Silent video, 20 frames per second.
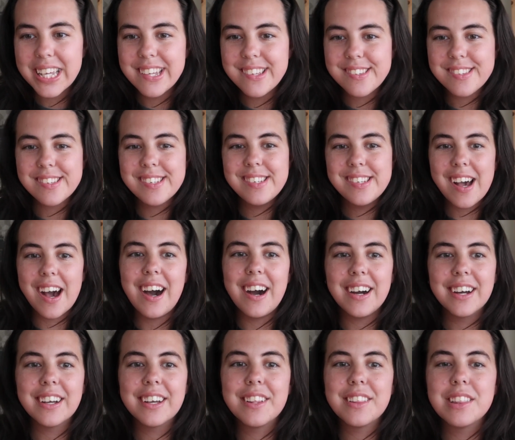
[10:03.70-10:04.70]
is
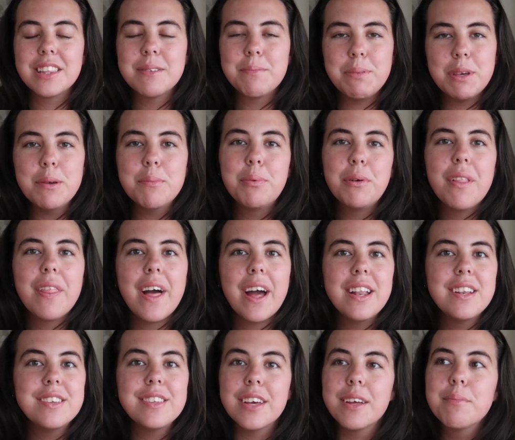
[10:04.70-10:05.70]
knock the people
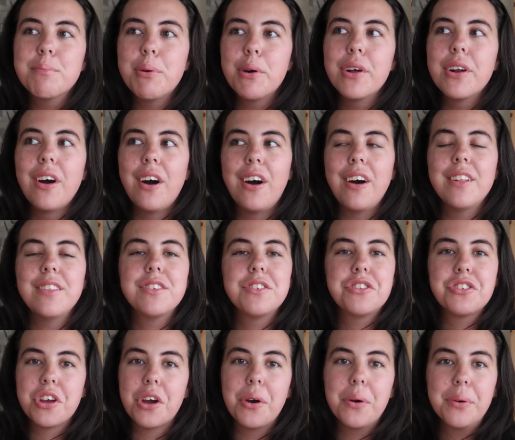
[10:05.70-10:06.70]
that did put on the
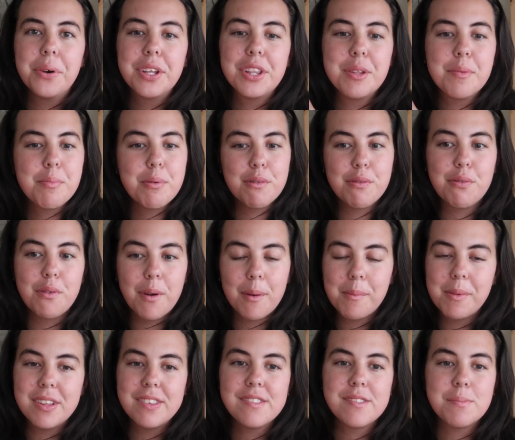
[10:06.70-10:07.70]
show and the
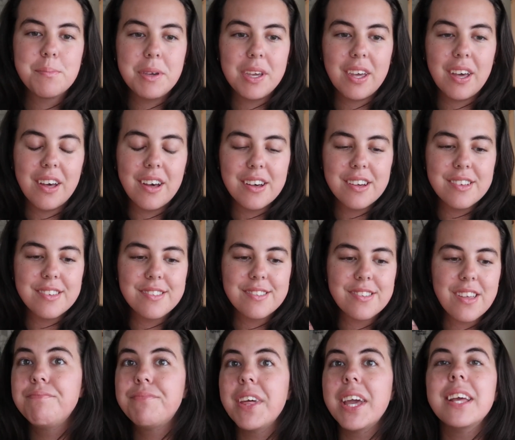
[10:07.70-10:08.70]
performance
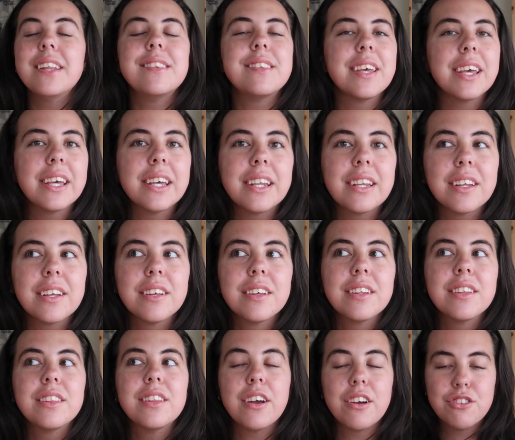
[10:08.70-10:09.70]
because they did
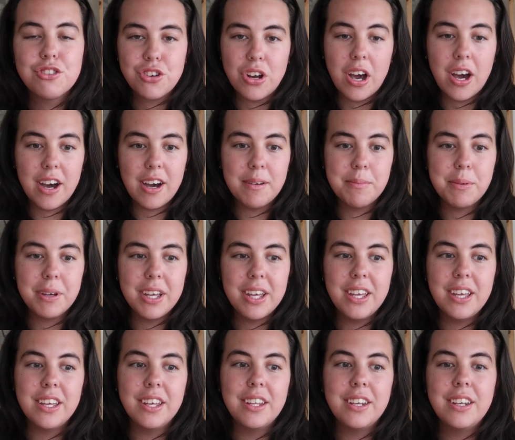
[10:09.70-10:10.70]
their job
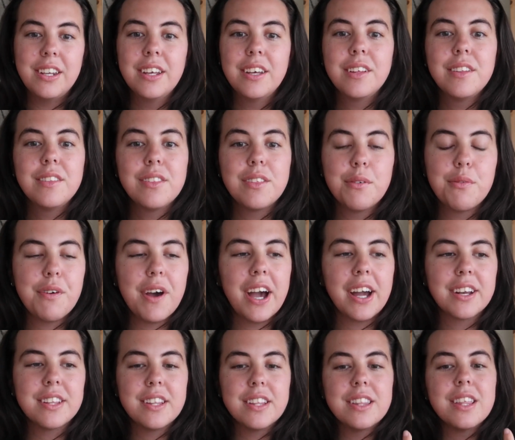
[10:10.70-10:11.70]
in the
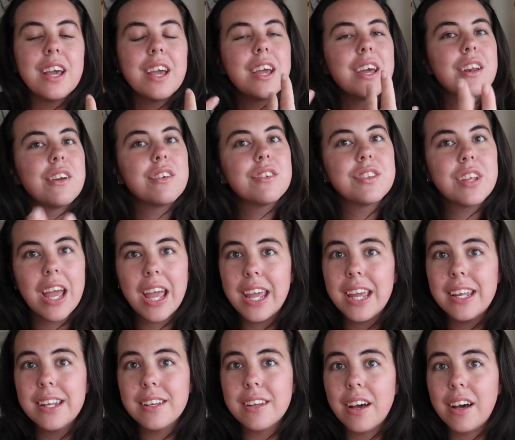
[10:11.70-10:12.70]
fact that they
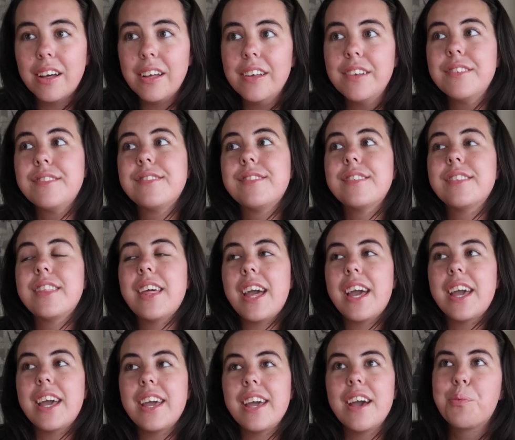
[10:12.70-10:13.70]
entertained us,
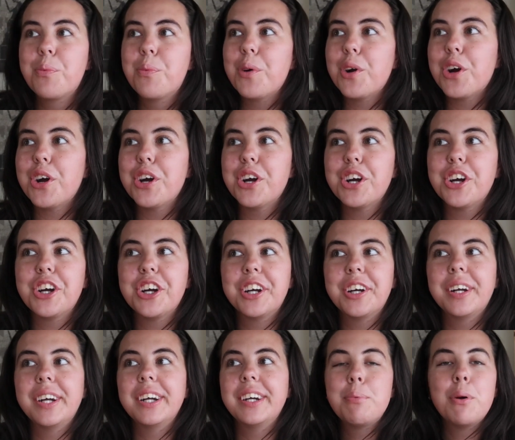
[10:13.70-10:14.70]
they
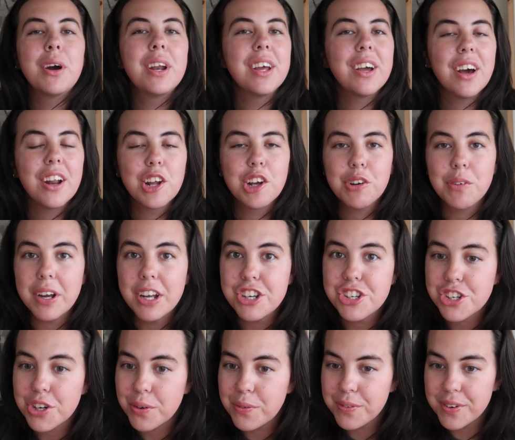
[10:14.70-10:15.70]
were putting on a great
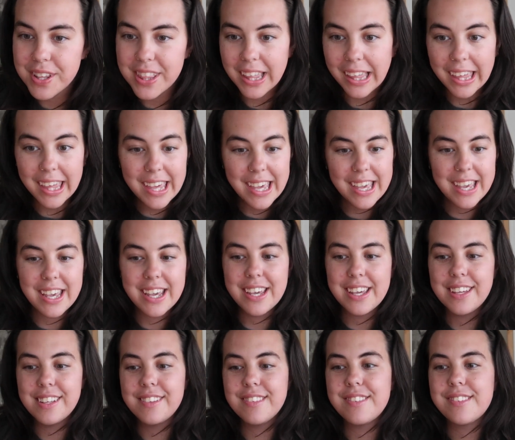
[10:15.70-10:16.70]
show for the
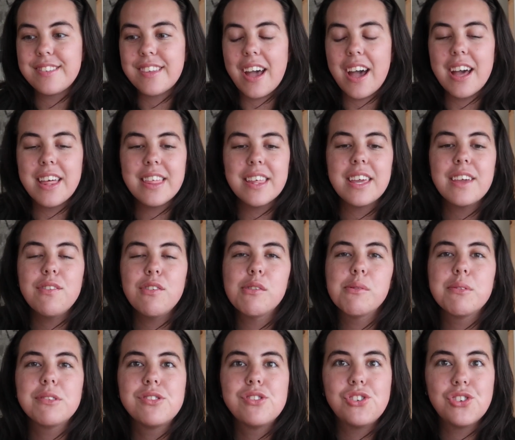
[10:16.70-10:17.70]
kids. I think if it
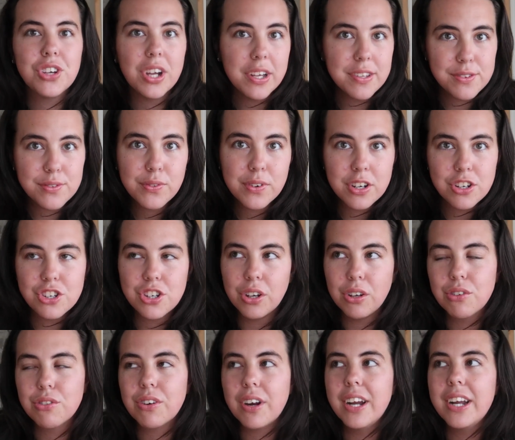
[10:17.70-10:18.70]
was just for
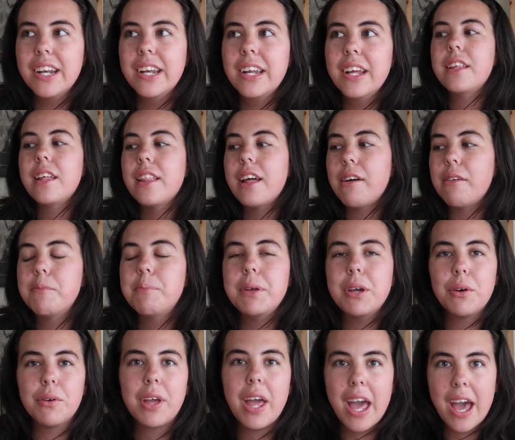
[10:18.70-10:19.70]
children, then that would
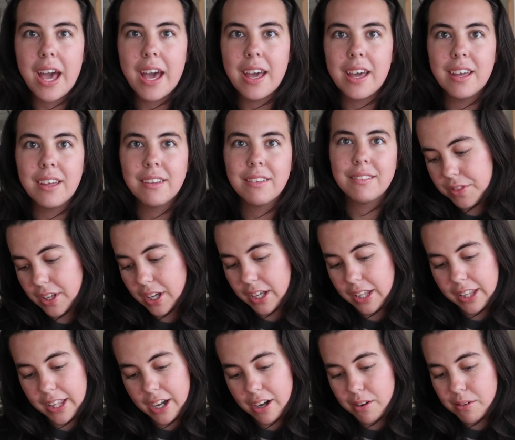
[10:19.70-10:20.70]
be okay. The
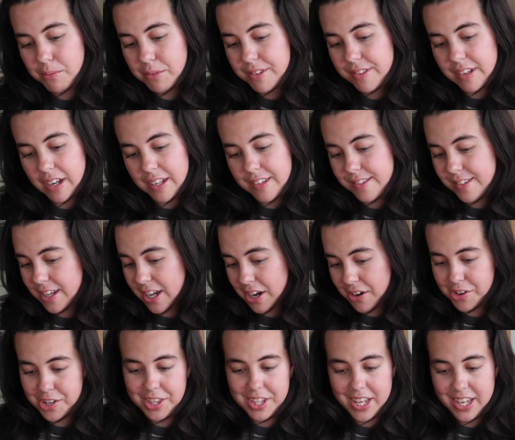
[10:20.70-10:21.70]
clown was not
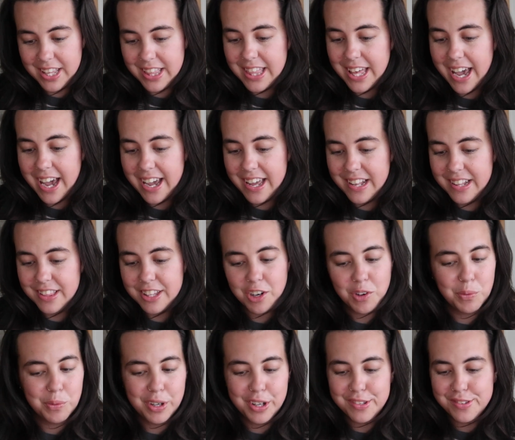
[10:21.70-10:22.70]
scary like that.
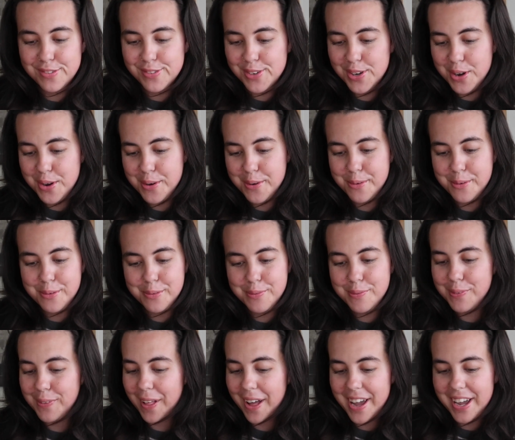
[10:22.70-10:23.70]
There was no
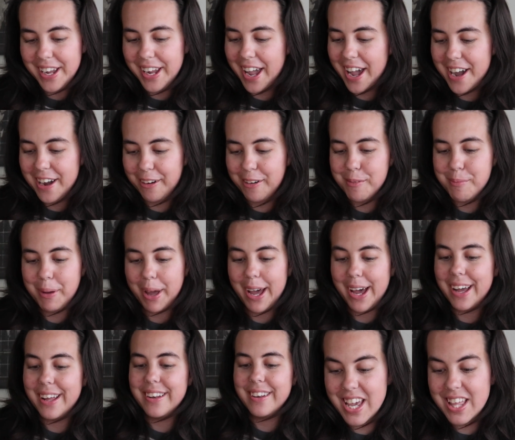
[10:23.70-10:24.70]
flying
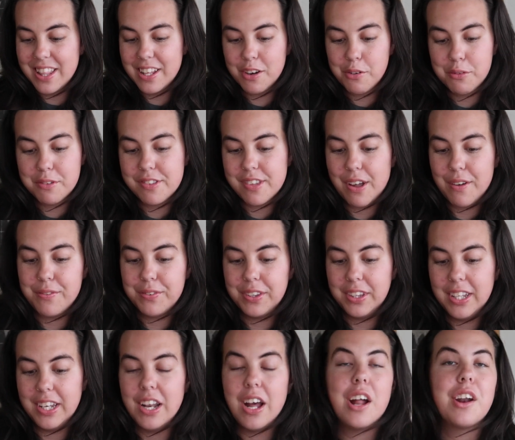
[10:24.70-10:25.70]
acrobat, and there was
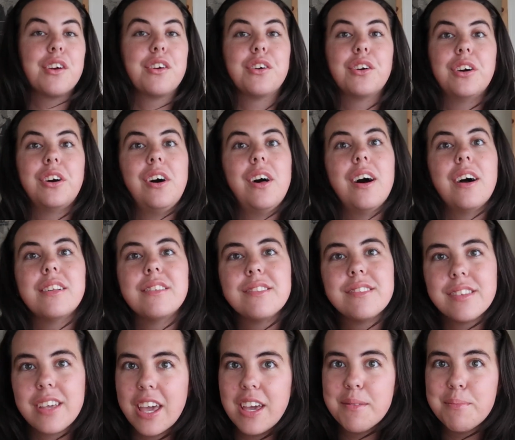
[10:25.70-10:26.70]
definitely not a girl on
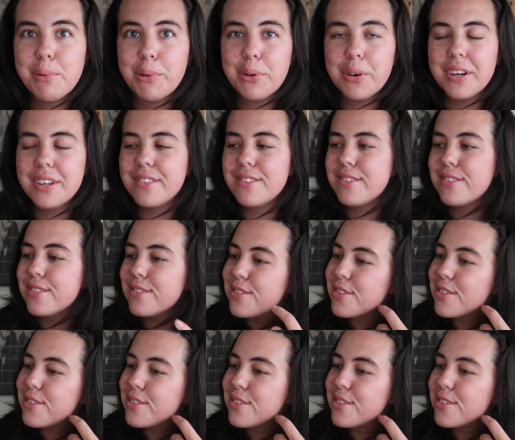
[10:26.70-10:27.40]
skateboards.